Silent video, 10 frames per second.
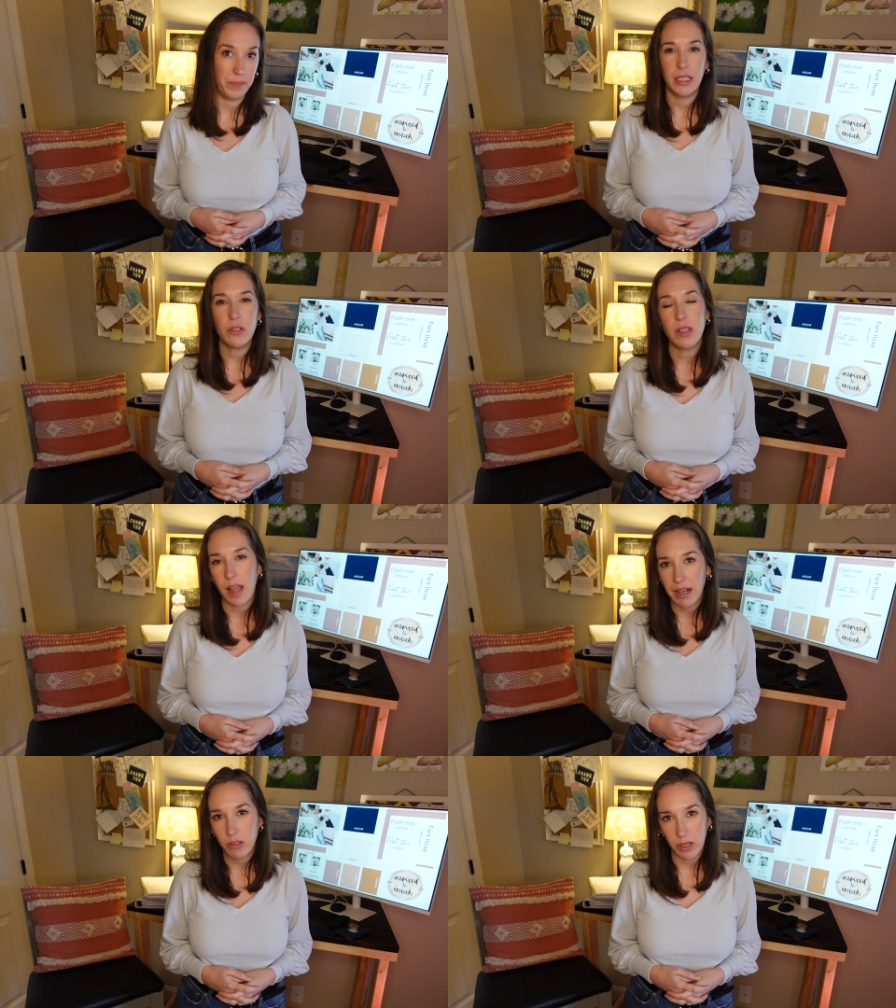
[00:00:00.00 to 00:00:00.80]
There's a
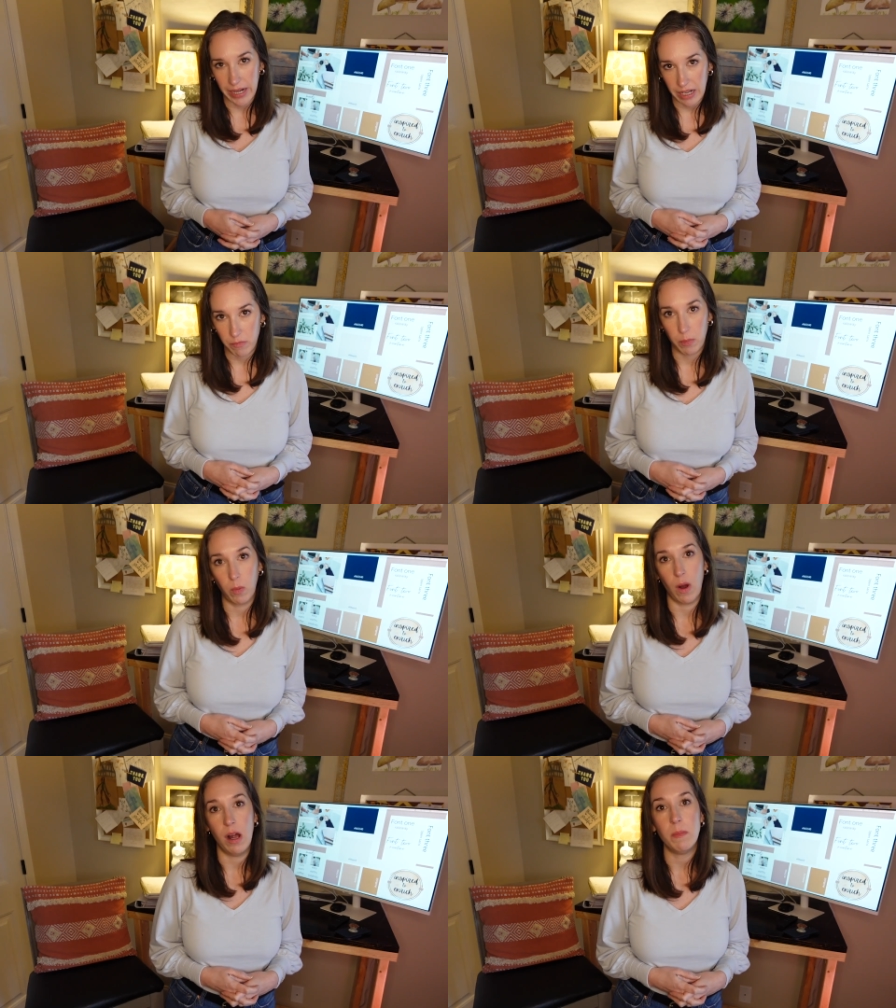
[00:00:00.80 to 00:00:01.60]
lot of creative
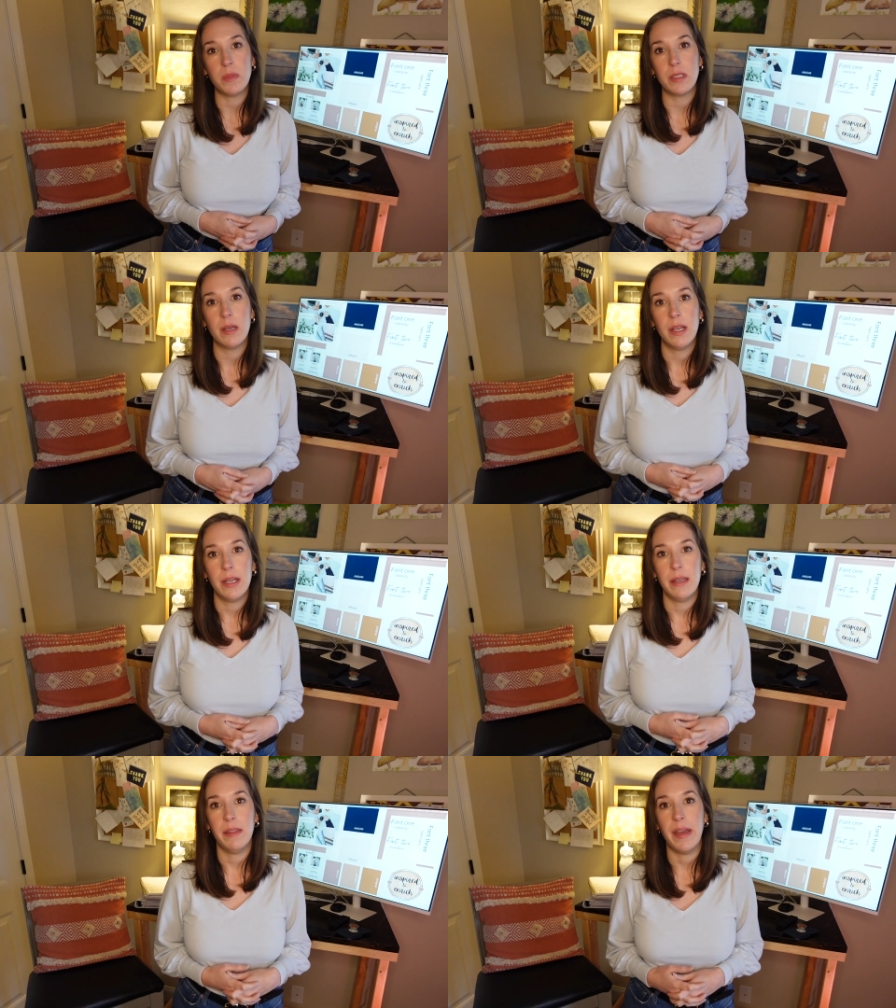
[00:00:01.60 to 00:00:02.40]
prompts
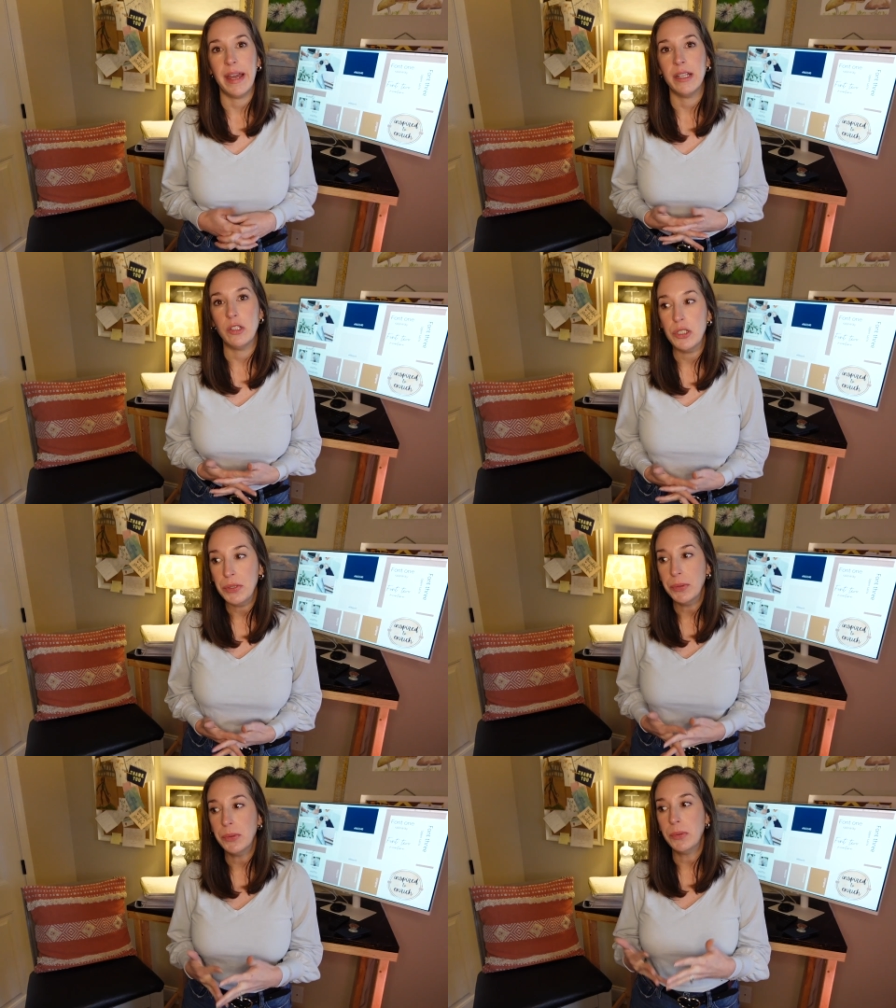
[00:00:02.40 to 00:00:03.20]
that
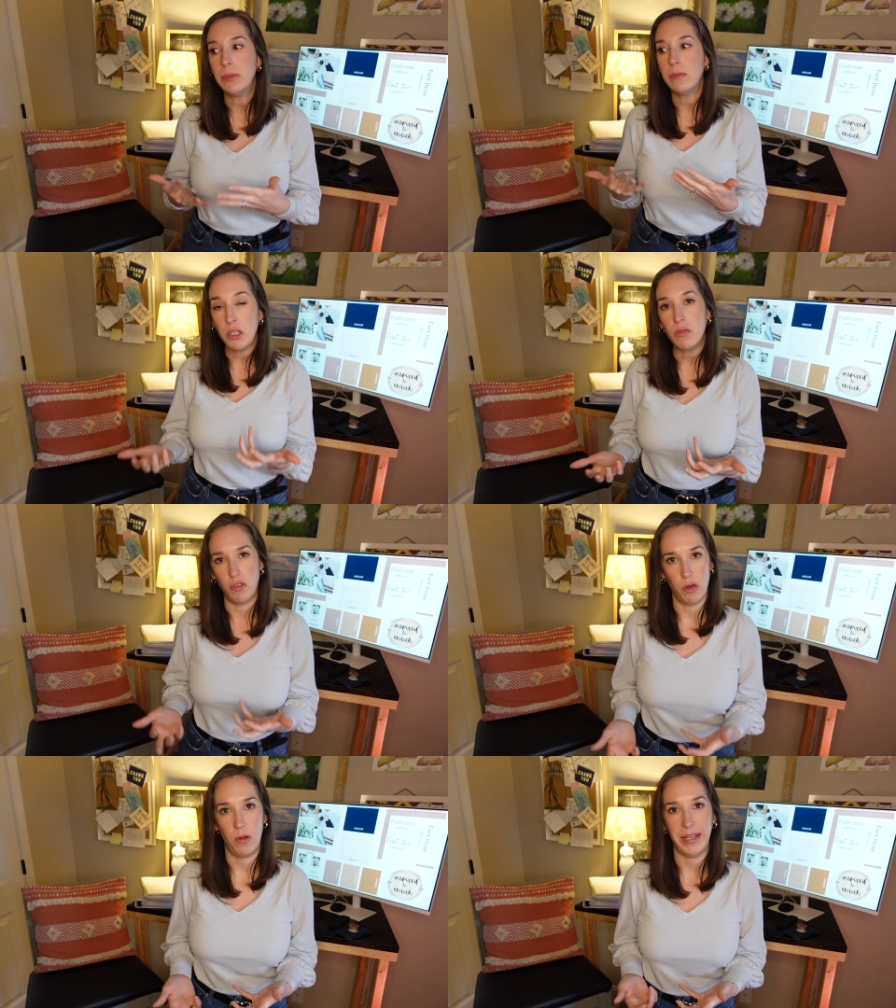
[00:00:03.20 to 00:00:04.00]
do use
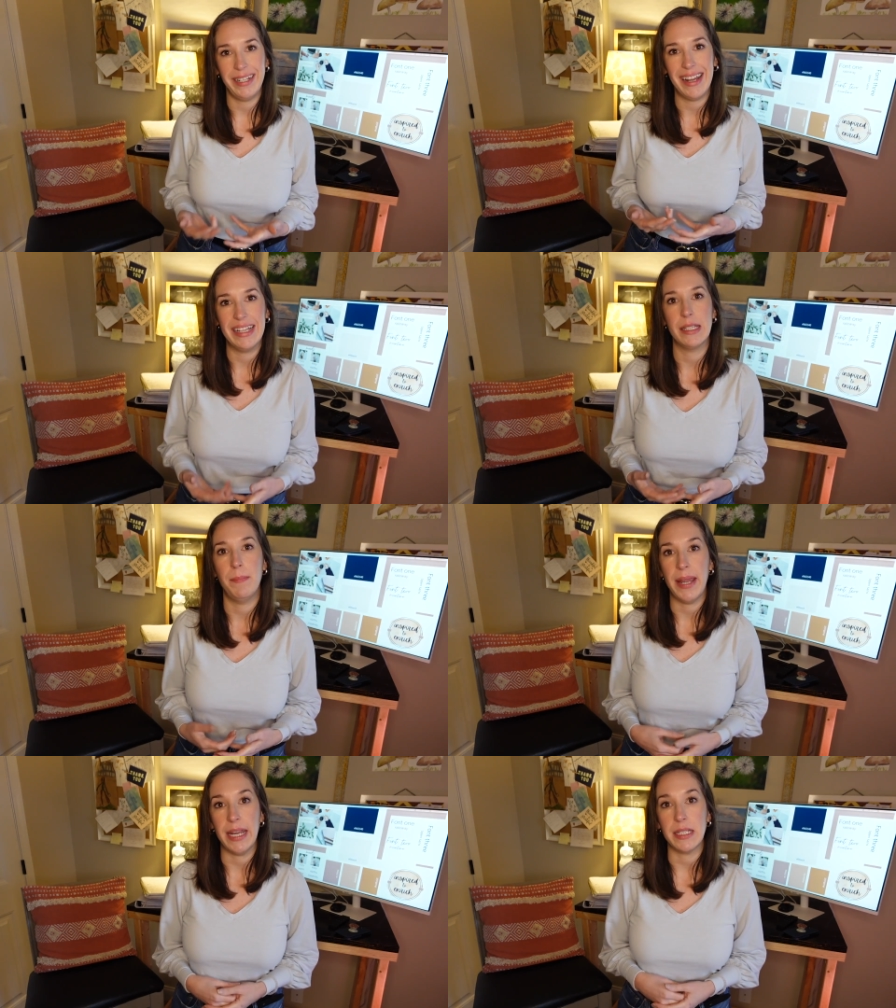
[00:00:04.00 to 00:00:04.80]
drawing as a
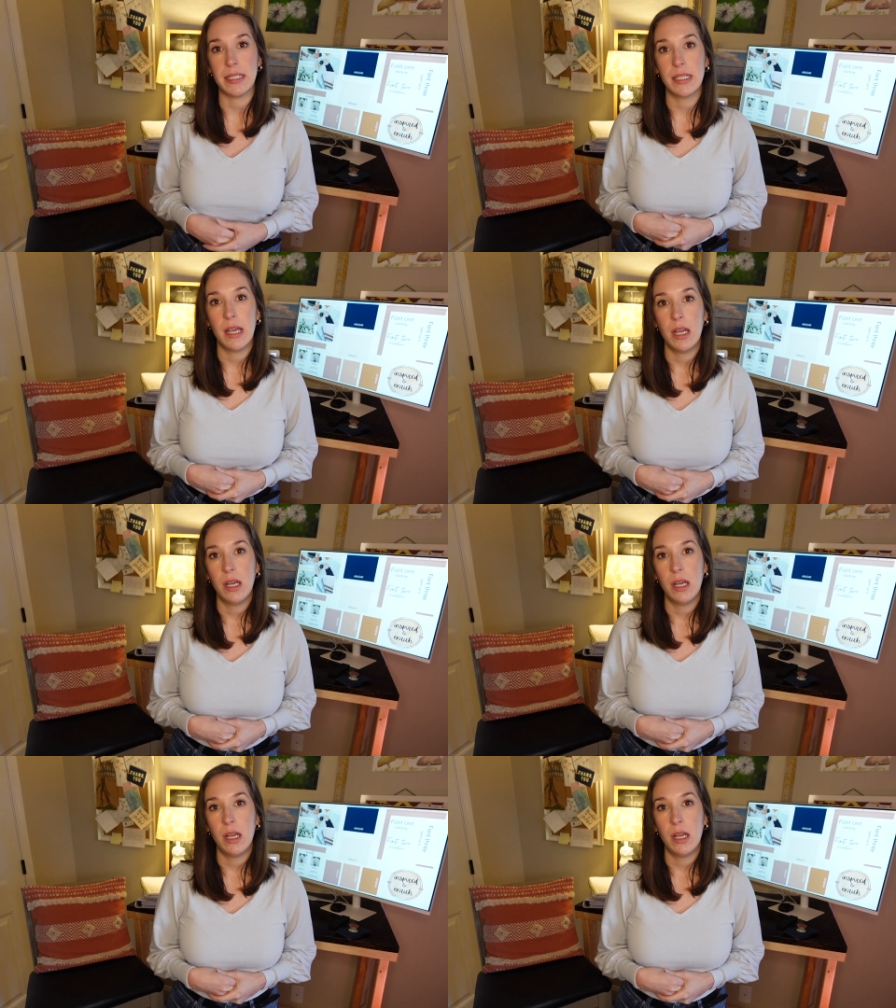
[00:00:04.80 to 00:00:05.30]
base